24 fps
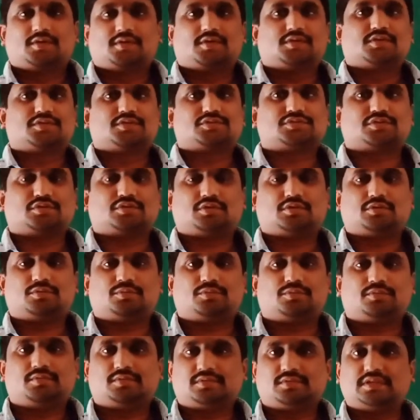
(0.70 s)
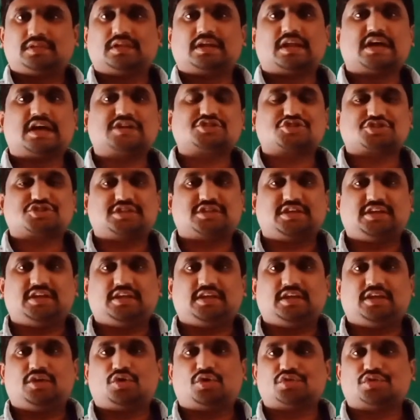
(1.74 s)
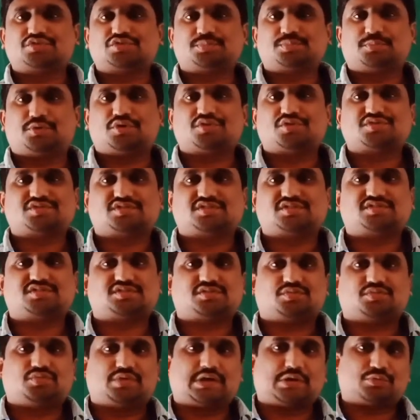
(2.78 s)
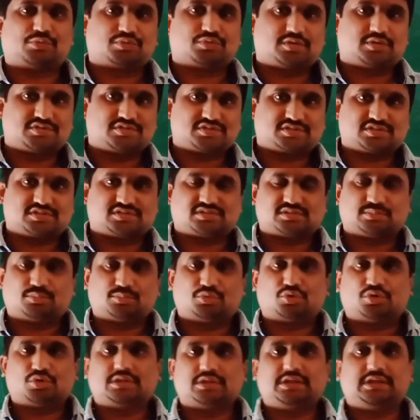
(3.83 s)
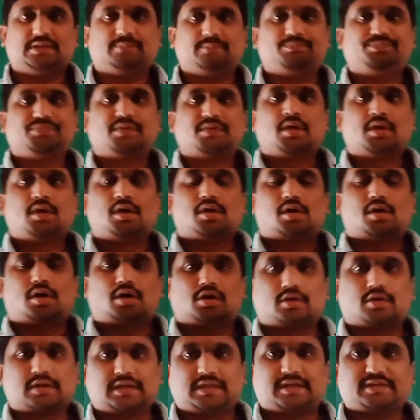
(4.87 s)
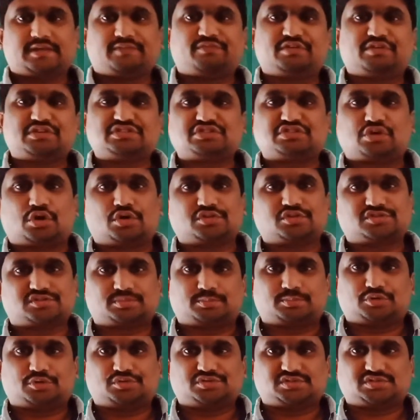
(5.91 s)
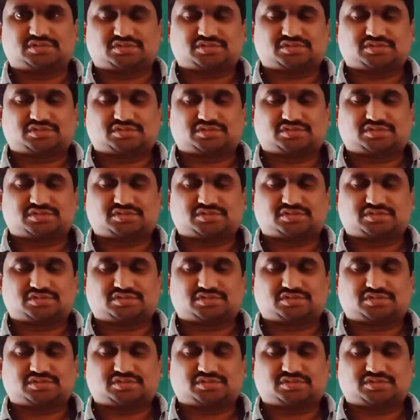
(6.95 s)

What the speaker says: So the last thing in osmosis we have to discuss about the reverse osmosis.